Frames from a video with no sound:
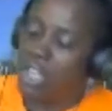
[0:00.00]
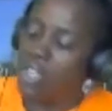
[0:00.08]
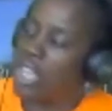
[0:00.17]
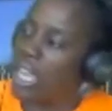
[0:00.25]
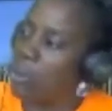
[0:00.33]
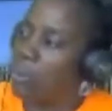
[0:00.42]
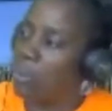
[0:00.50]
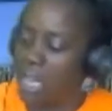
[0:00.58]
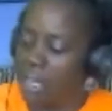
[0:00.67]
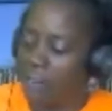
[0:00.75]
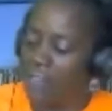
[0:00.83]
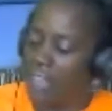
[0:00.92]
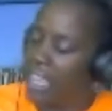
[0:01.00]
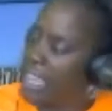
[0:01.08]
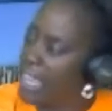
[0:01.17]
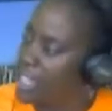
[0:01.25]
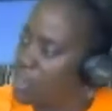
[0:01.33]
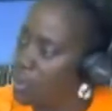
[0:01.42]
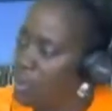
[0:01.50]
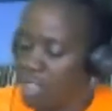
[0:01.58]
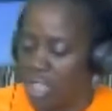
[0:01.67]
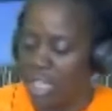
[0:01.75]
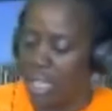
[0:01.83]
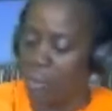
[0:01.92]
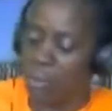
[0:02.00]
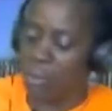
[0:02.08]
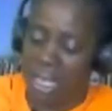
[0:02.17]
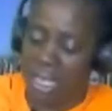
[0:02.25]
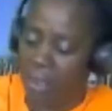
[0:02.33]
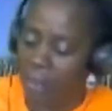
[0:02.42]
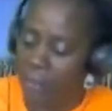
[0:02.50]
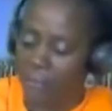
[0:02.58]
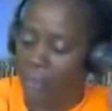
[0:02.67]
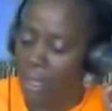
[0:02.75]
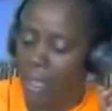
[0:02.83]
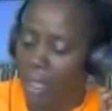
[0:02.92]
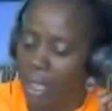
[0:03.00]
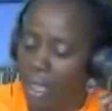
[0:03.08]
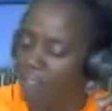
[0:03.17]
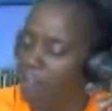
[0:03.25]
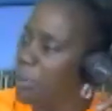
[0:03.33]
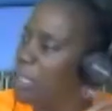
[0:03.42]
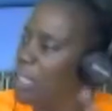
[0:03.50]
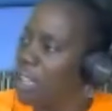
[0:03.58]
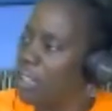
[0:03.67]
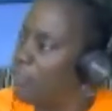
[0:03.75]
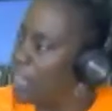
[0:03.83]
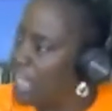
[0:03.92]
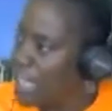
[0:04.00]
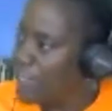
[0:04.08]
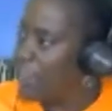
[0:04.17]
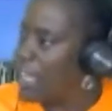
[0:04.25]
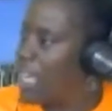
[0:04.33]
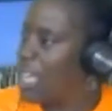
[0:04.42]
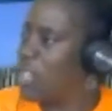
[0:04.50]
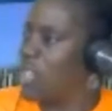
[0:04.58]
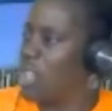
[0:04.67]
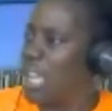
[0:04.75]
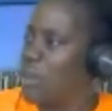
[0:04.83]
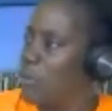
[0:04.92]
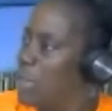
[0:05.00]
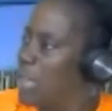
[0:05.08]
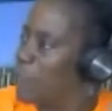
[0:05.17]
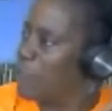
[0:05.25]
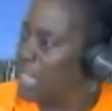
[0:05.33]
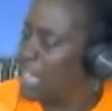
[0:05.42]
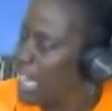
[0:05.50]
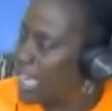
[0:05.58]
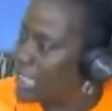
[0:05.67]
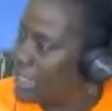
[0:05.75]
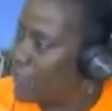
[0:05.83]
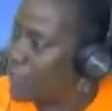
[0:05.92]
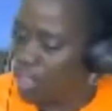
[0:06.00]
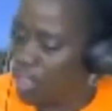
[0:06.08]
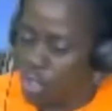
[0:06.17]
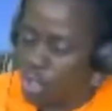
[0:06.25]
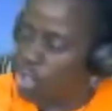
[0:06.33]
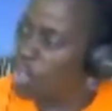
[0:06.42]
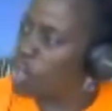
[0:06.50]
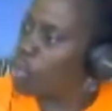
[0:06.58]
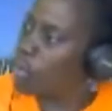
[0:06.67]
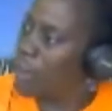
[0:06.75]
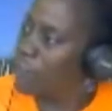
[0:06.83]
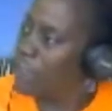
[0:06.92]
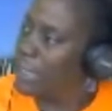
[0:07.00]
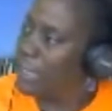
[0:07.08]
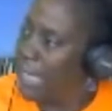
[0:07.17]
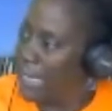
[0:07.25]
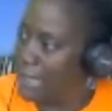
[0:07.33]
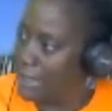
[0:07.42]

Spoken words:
you get rid of hatred, you get rid of being unforgiving, you get rid of the negative things, you just travel light.